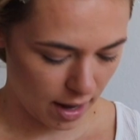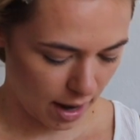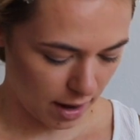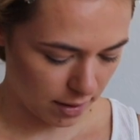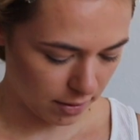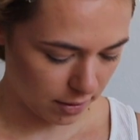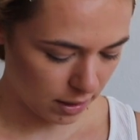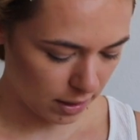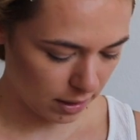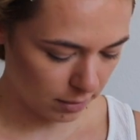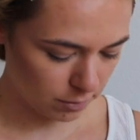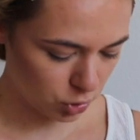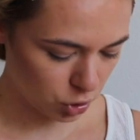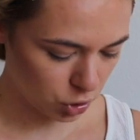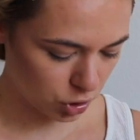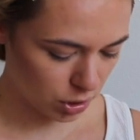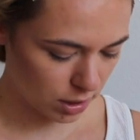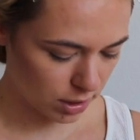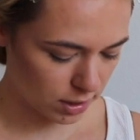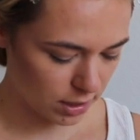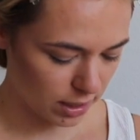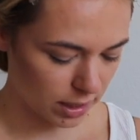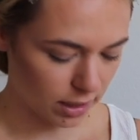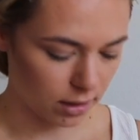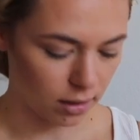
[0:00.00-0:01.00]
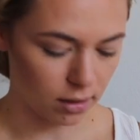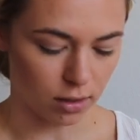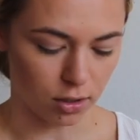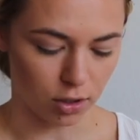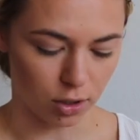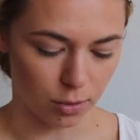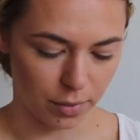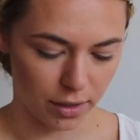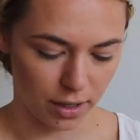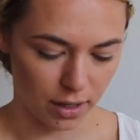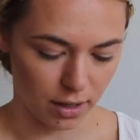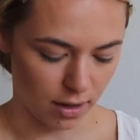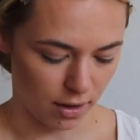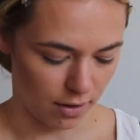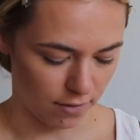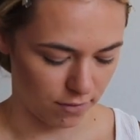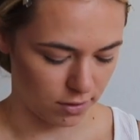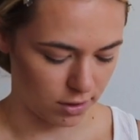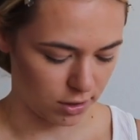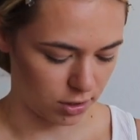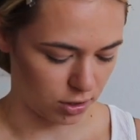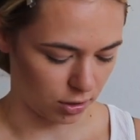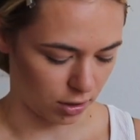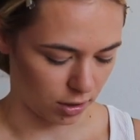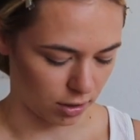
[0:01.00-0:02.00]
And then I'm just gonna take a little bit of
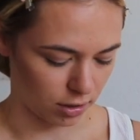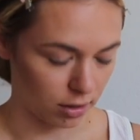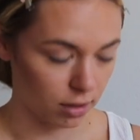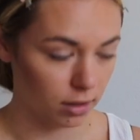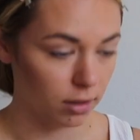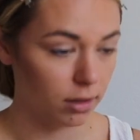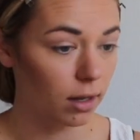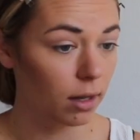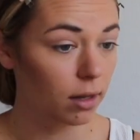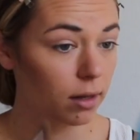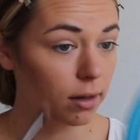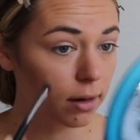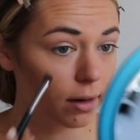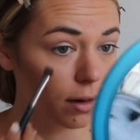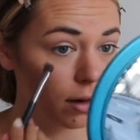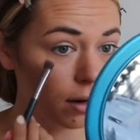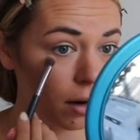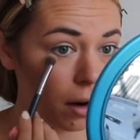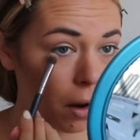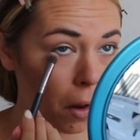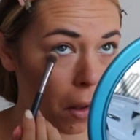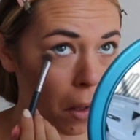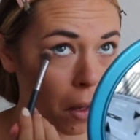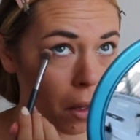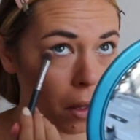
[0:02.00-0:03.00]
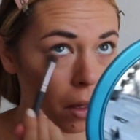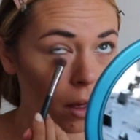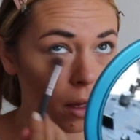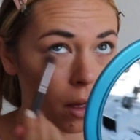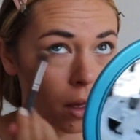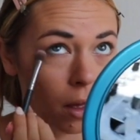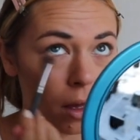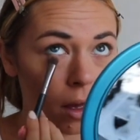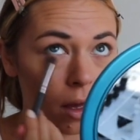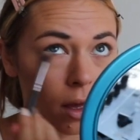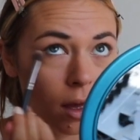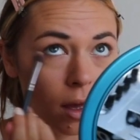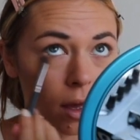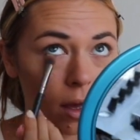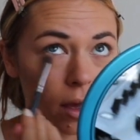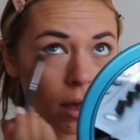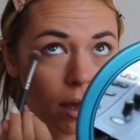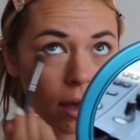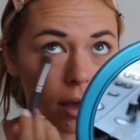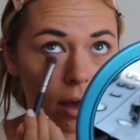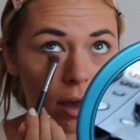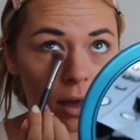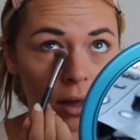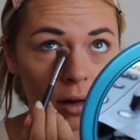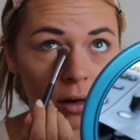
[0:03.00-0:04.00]
the darker color
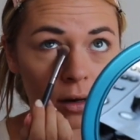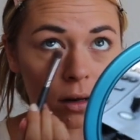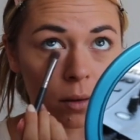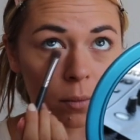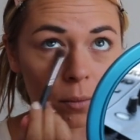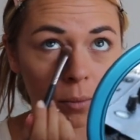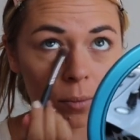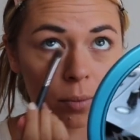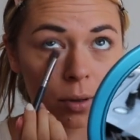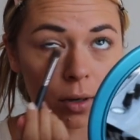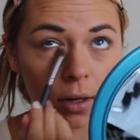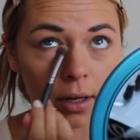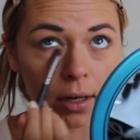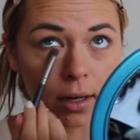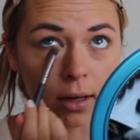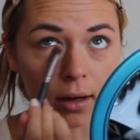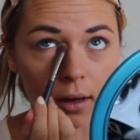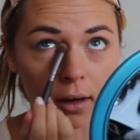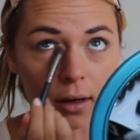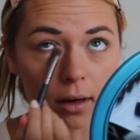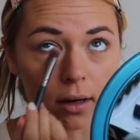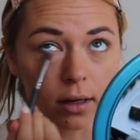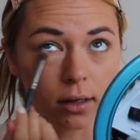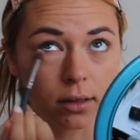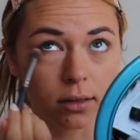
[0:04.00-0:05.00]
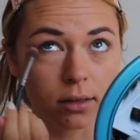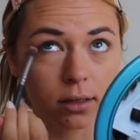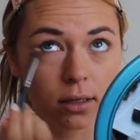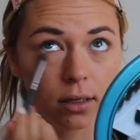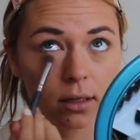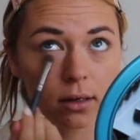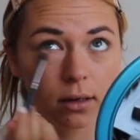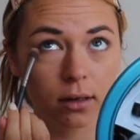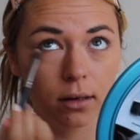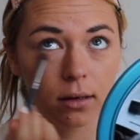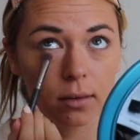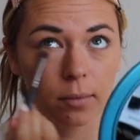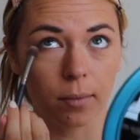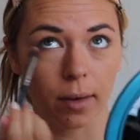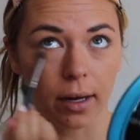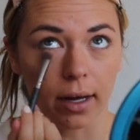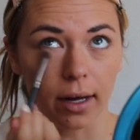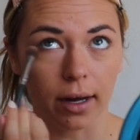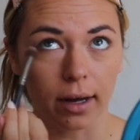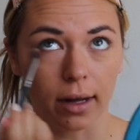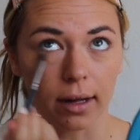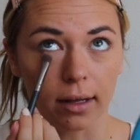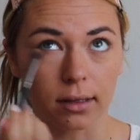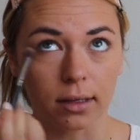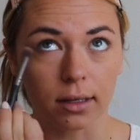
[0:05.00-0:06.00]
and put it under my
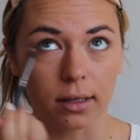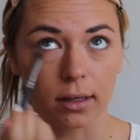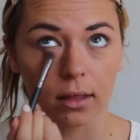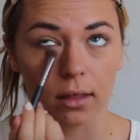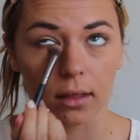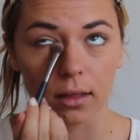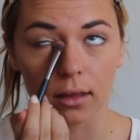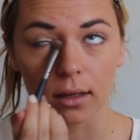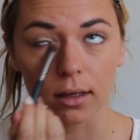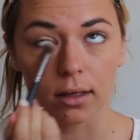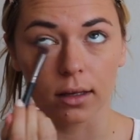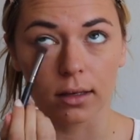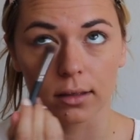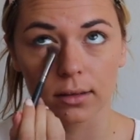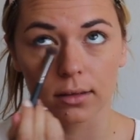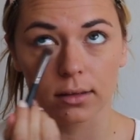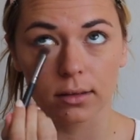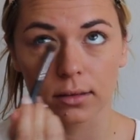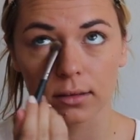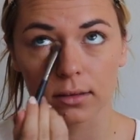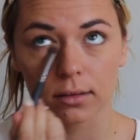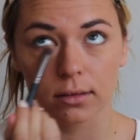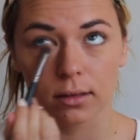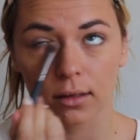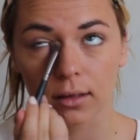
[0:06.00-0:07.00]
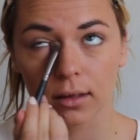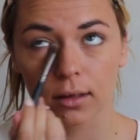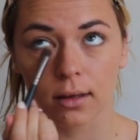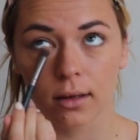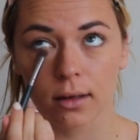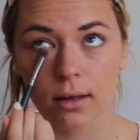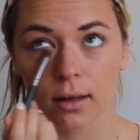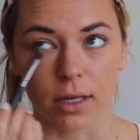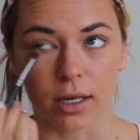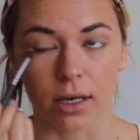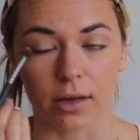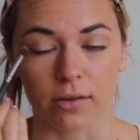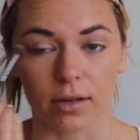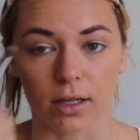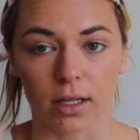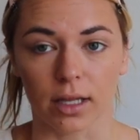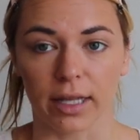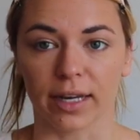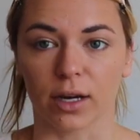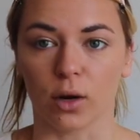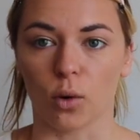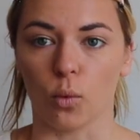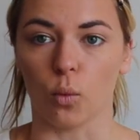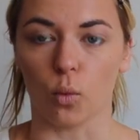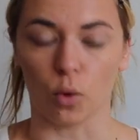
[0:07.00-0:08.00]
eye like this and give it
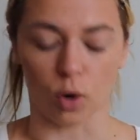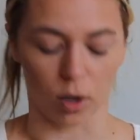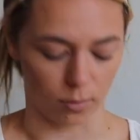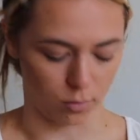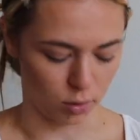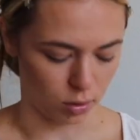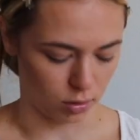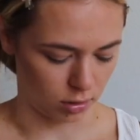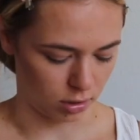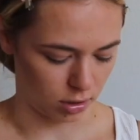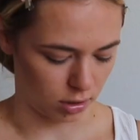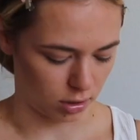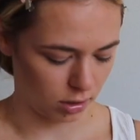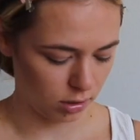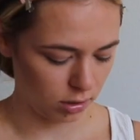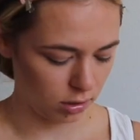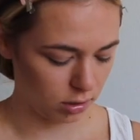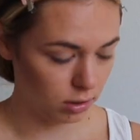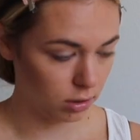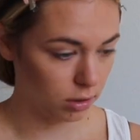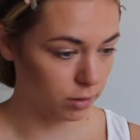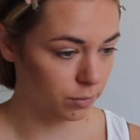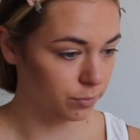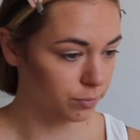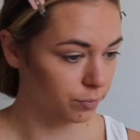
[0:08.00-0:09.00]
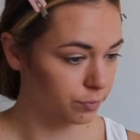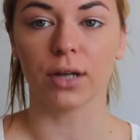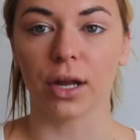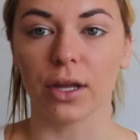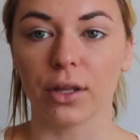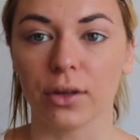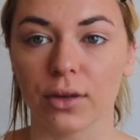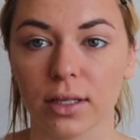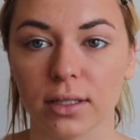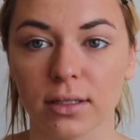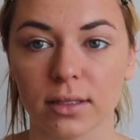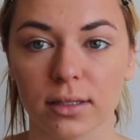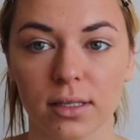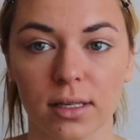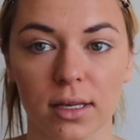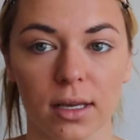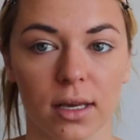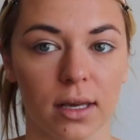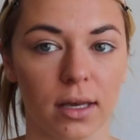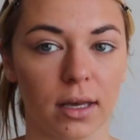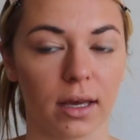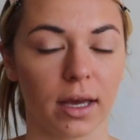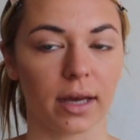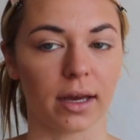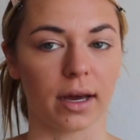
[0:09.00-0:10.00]
like a warmer look. Now you can
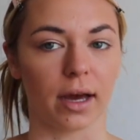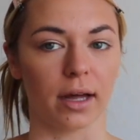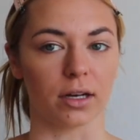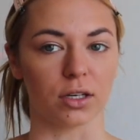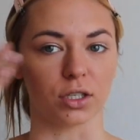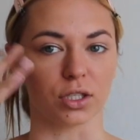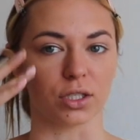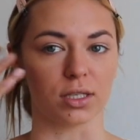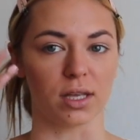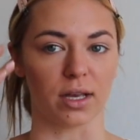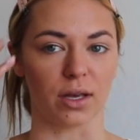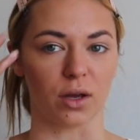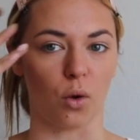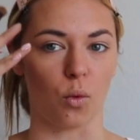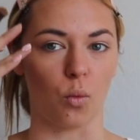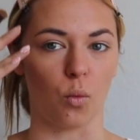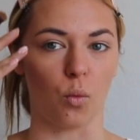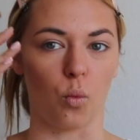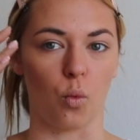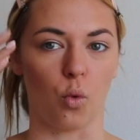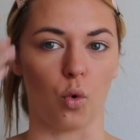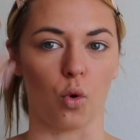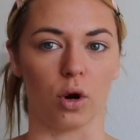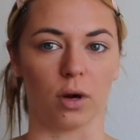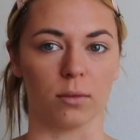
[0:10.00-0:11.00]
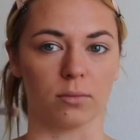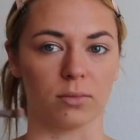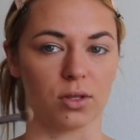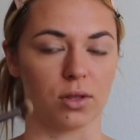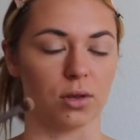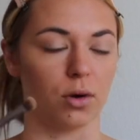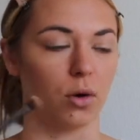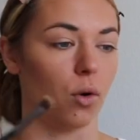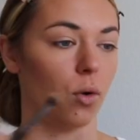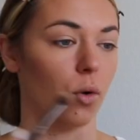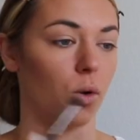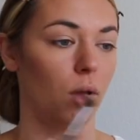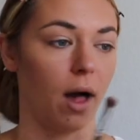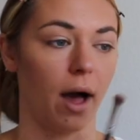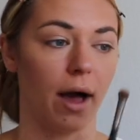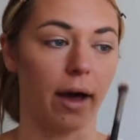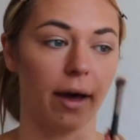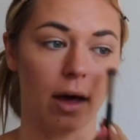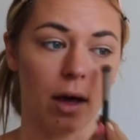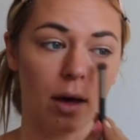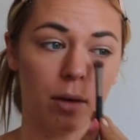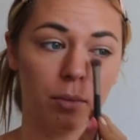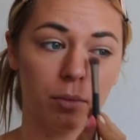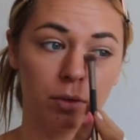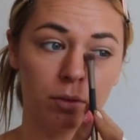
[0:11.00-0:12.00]
see it kind of just like warmed the whole eye
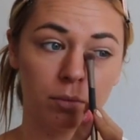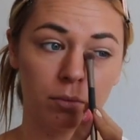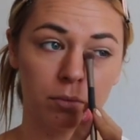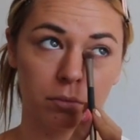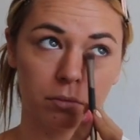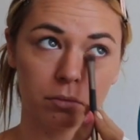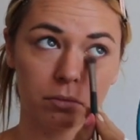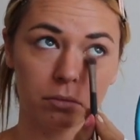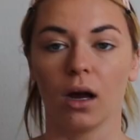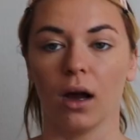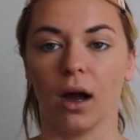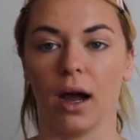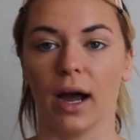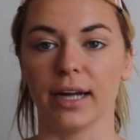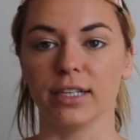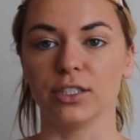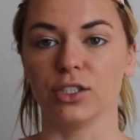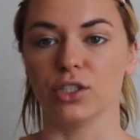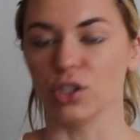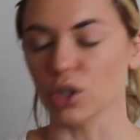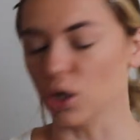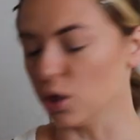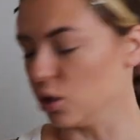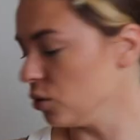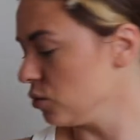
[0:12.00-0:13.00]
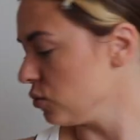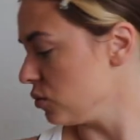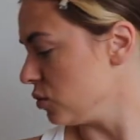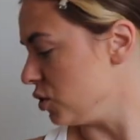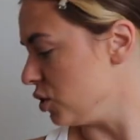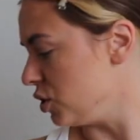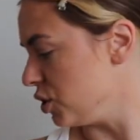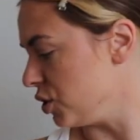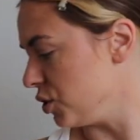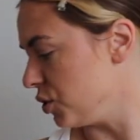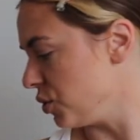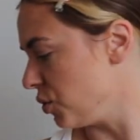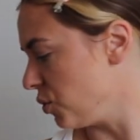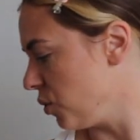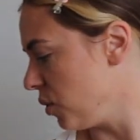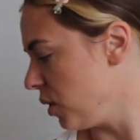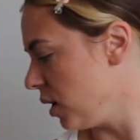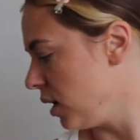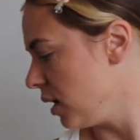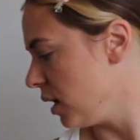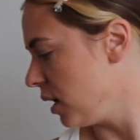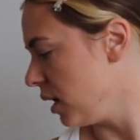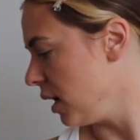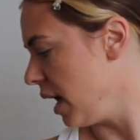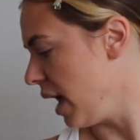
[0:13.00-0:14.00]
up. I don't do
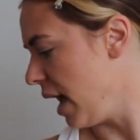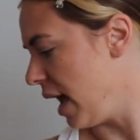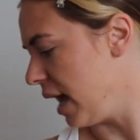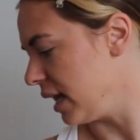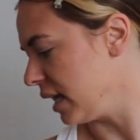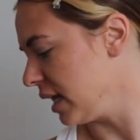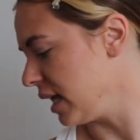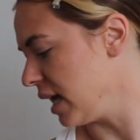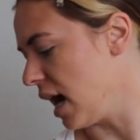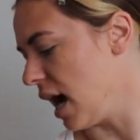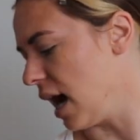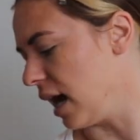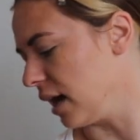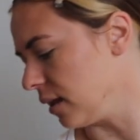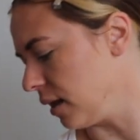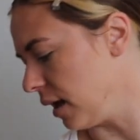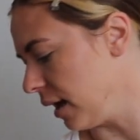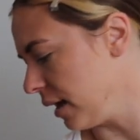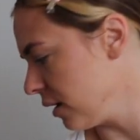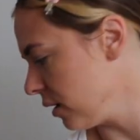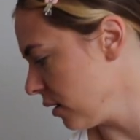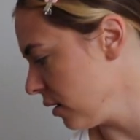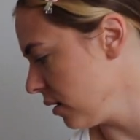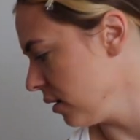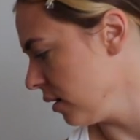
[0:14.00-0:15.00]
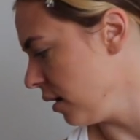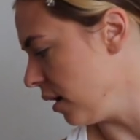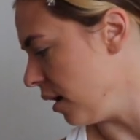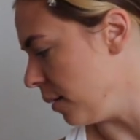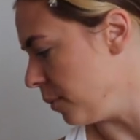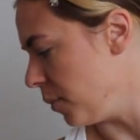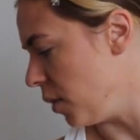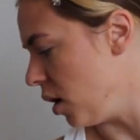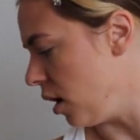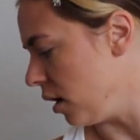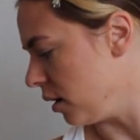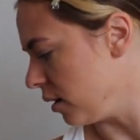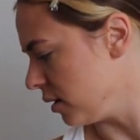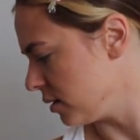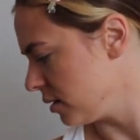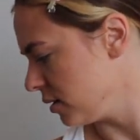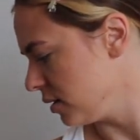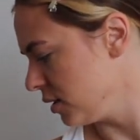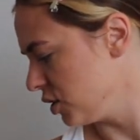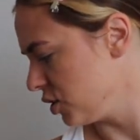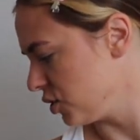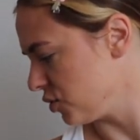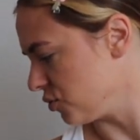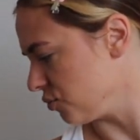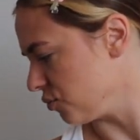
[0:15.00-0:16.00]
any eyeliner. I'm
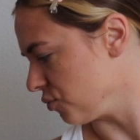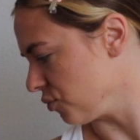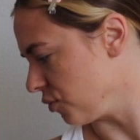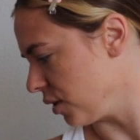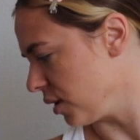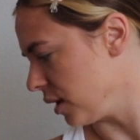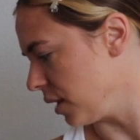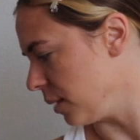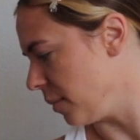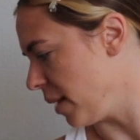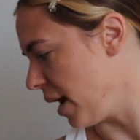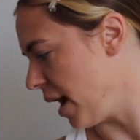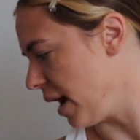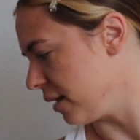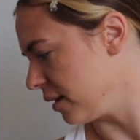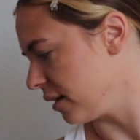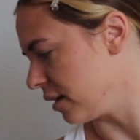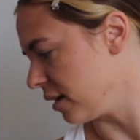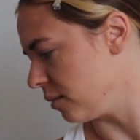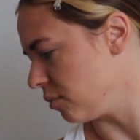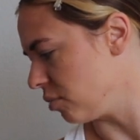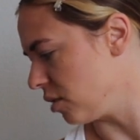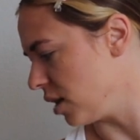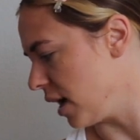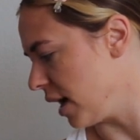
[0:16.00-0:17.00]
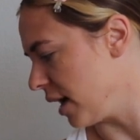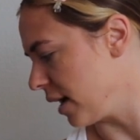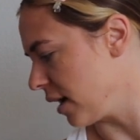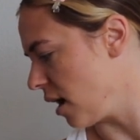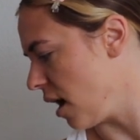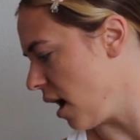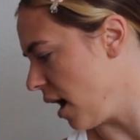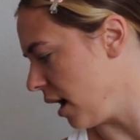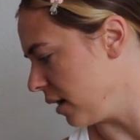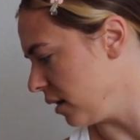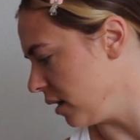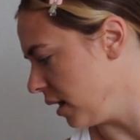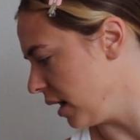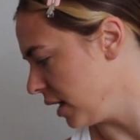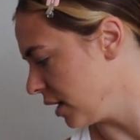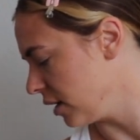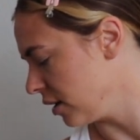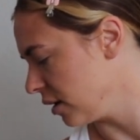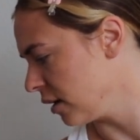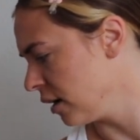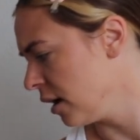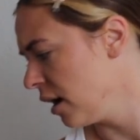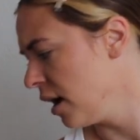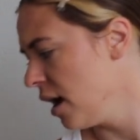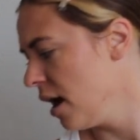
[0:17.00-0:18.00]
honestly just really bad at applying
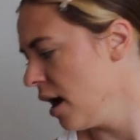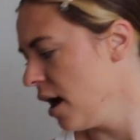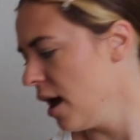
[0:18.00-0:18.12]
eyeliner,